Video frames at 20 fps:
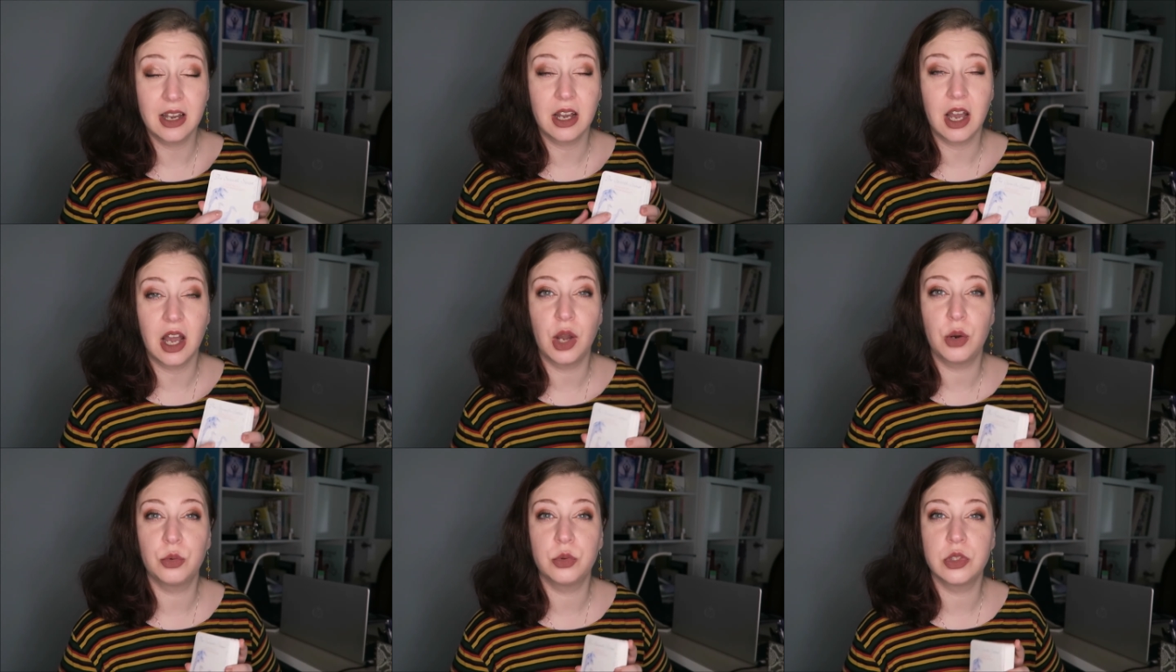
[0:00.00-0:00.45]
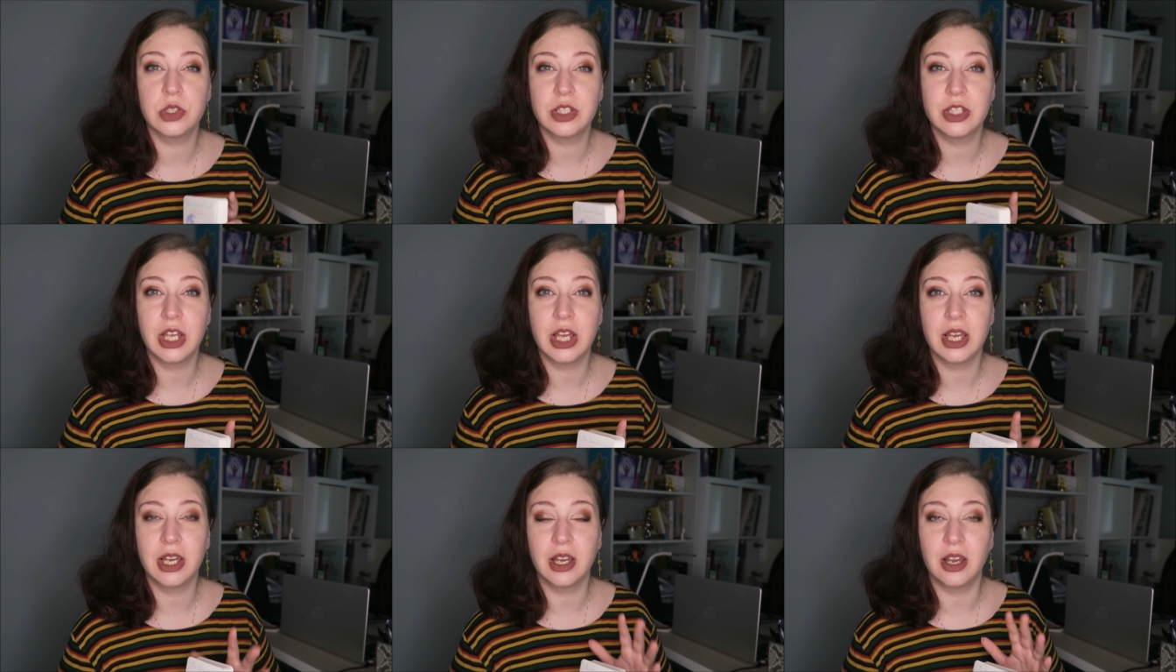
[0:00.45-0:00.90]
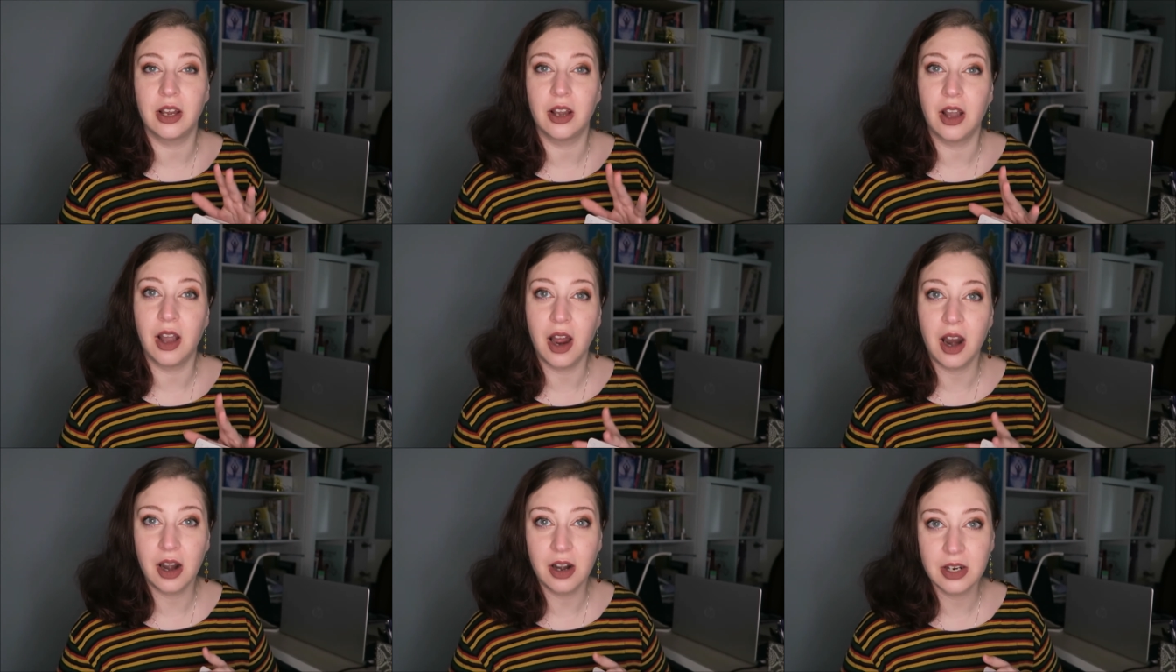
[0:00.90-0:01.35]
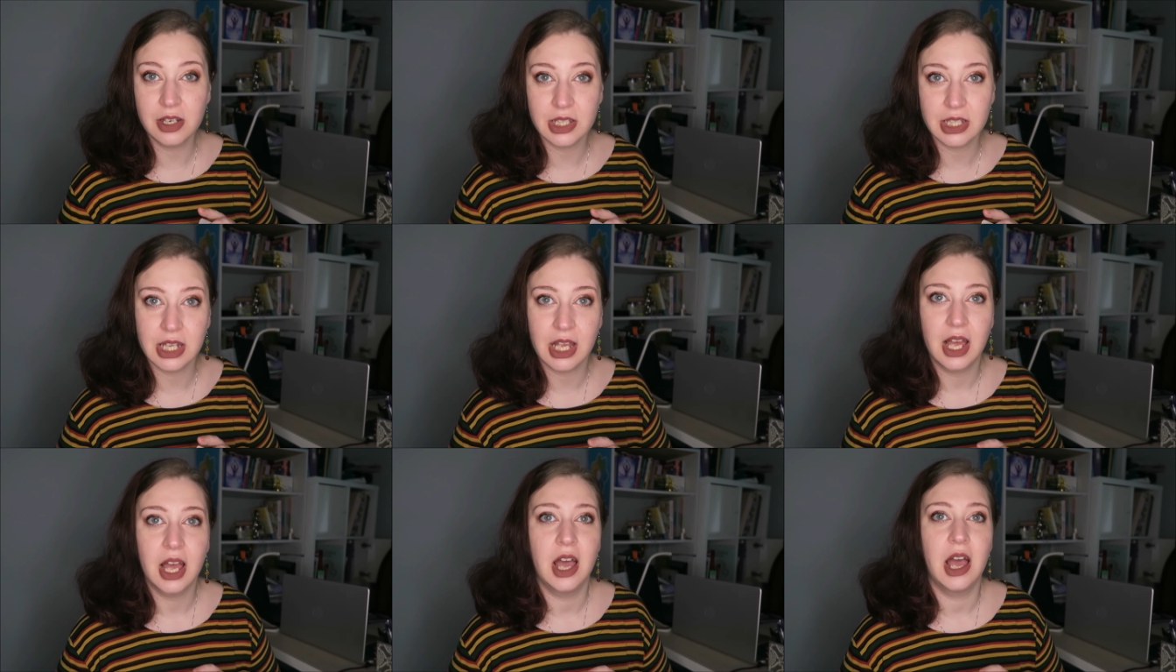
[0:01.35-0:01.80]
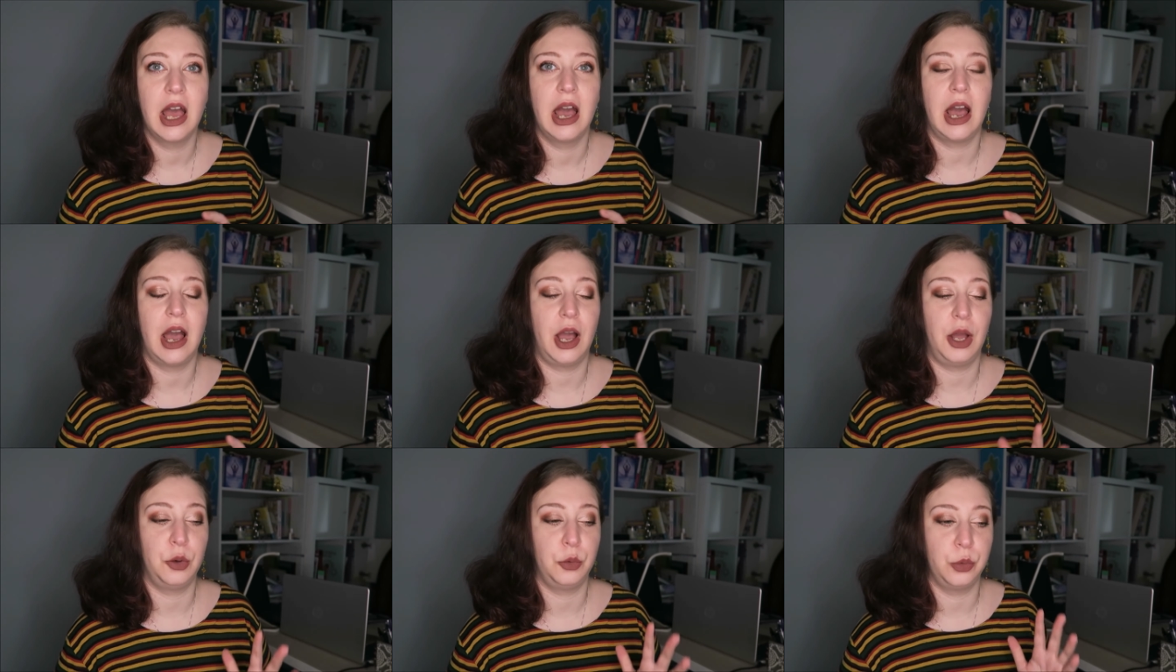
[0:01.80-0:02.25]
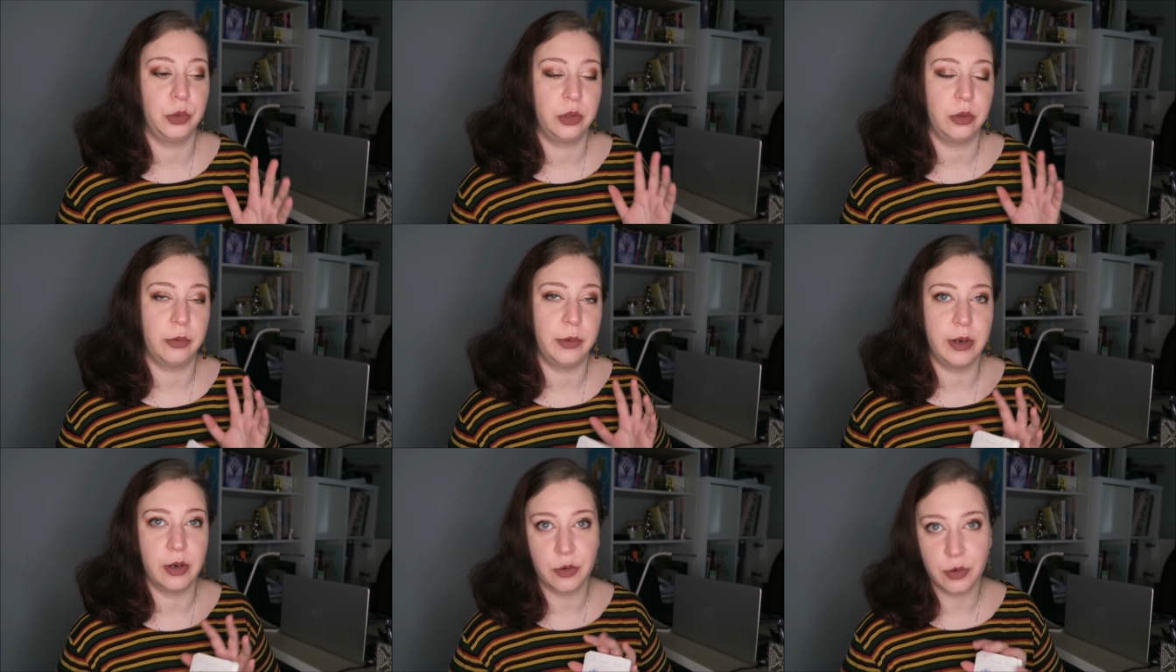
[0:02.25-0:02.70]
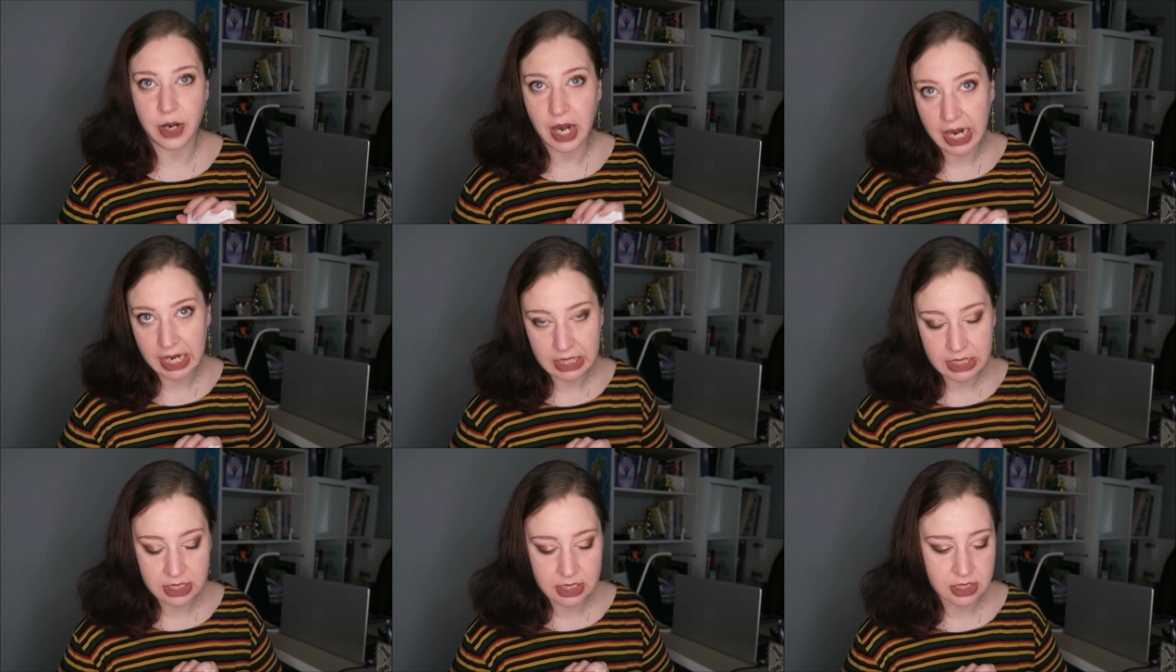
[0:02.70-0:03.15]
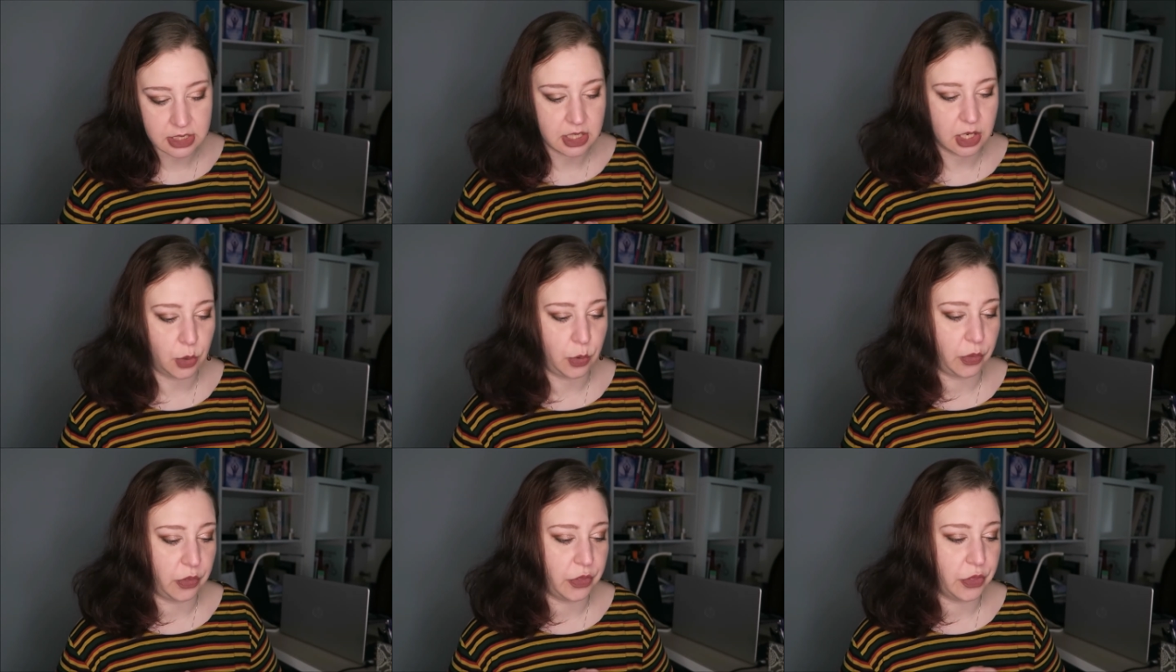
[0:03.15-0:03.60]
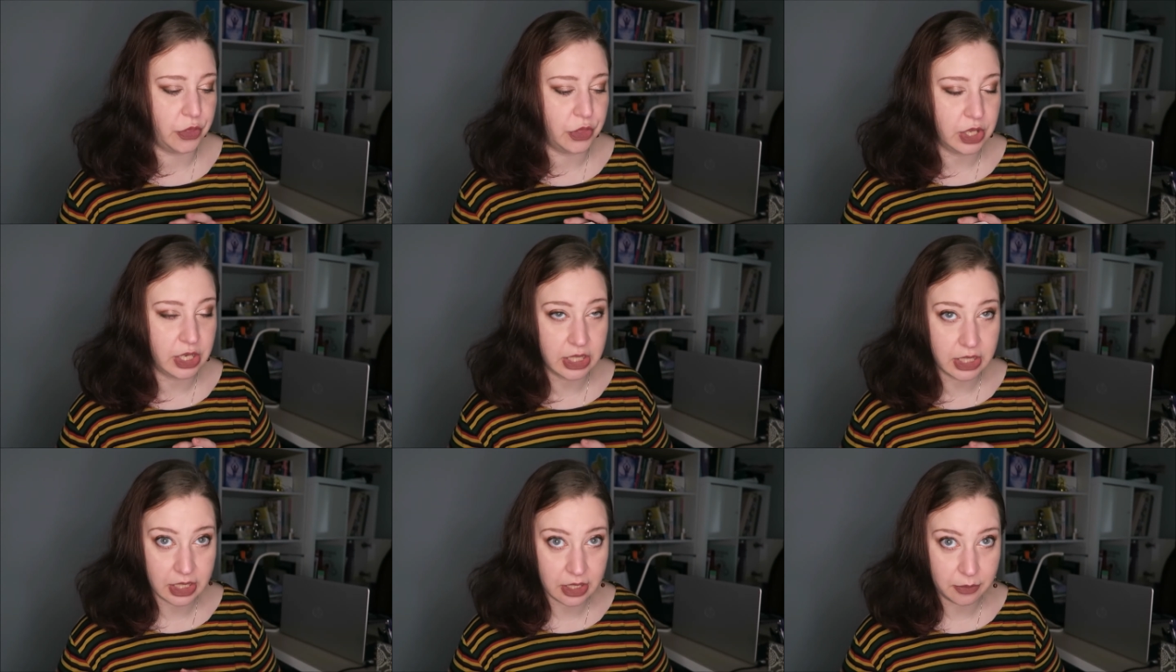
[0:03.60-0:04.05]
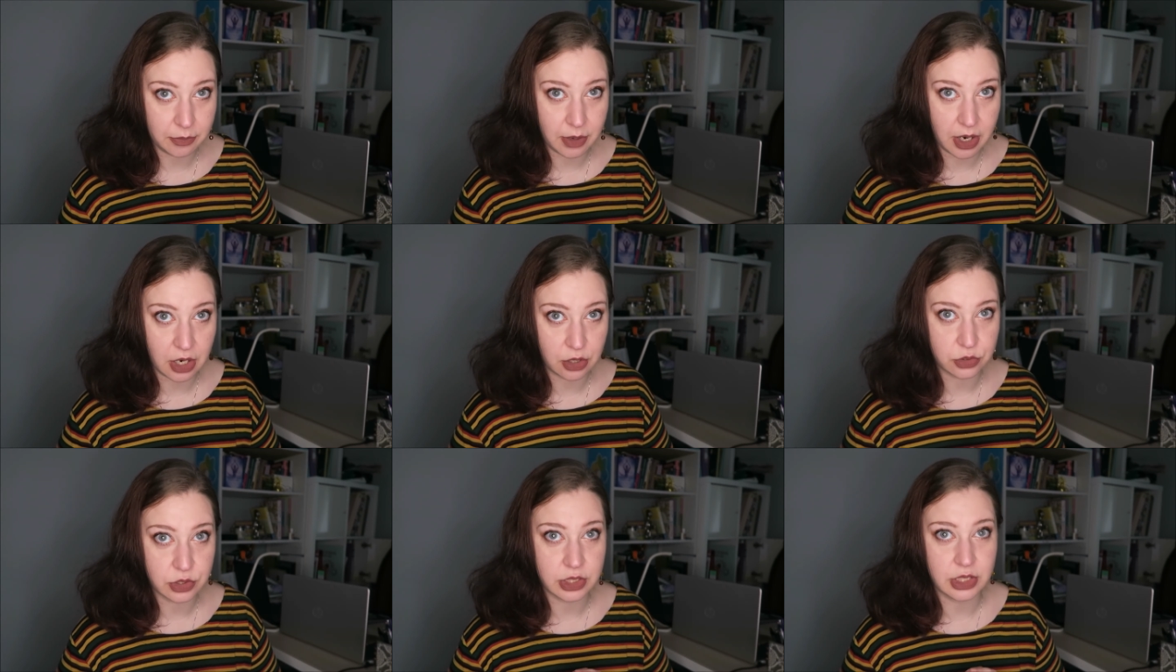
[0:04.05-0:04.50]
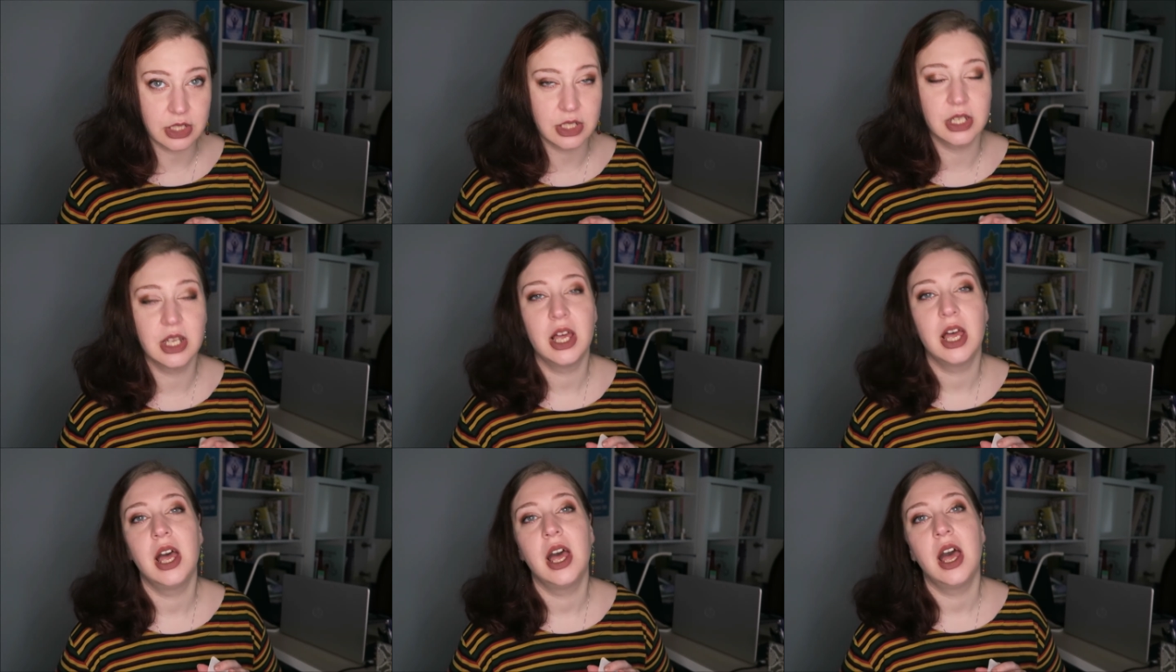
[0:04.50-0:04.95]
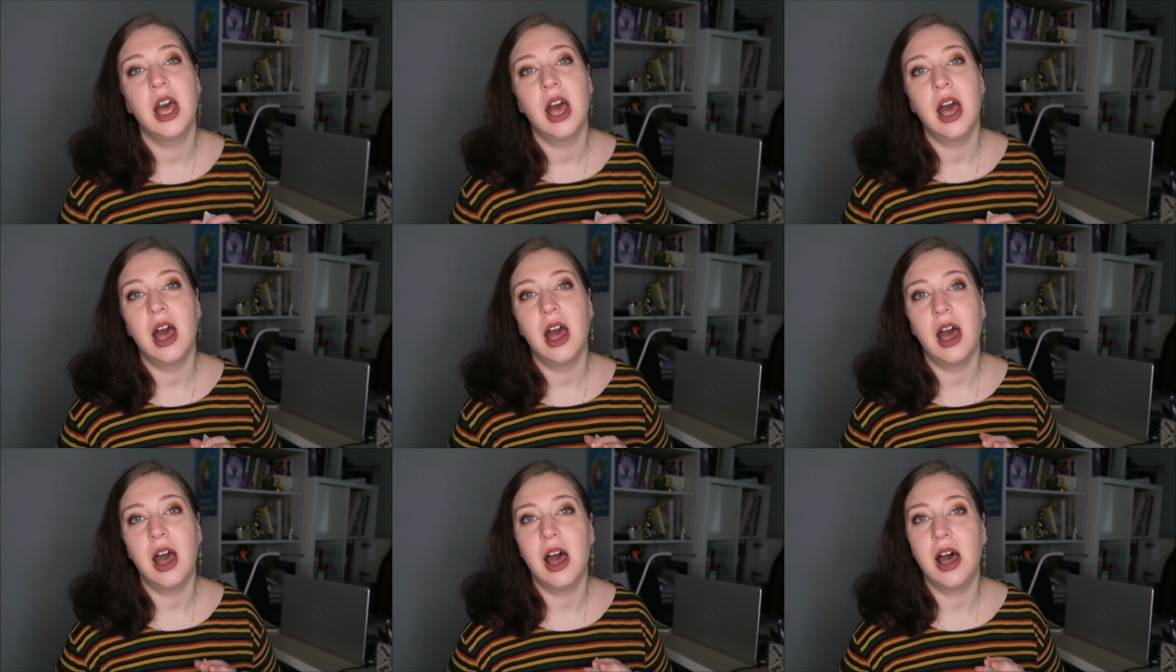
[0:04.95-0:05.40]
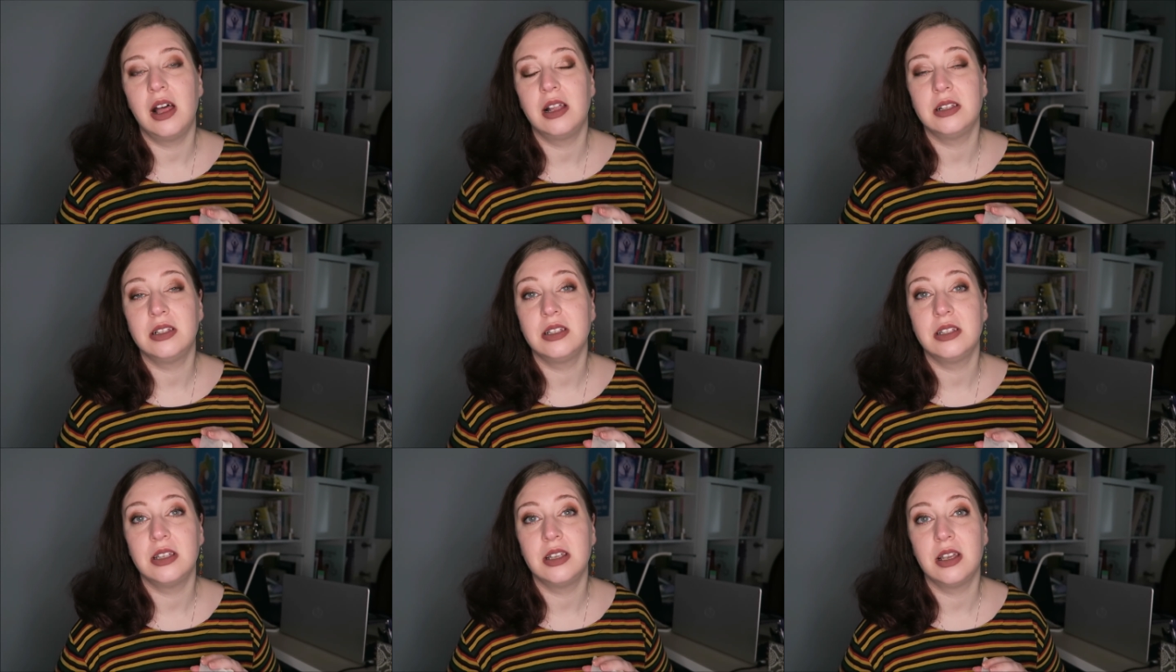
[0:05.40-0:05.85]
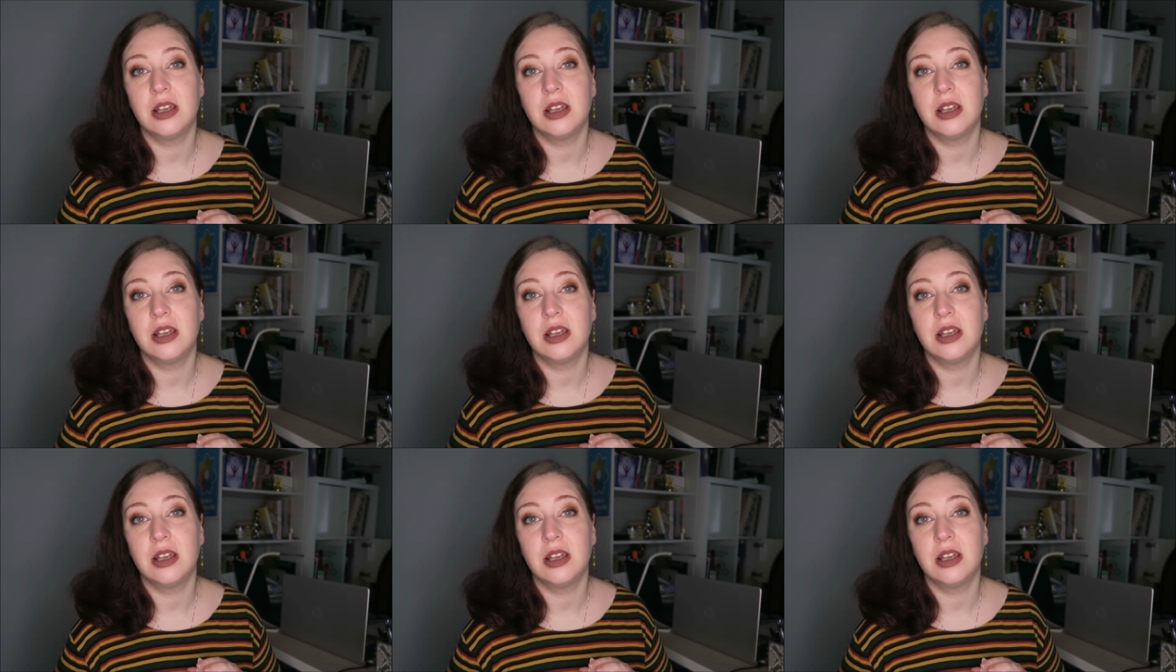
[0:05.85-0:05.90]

I would take a card, I will rewrite it, I will think about it, and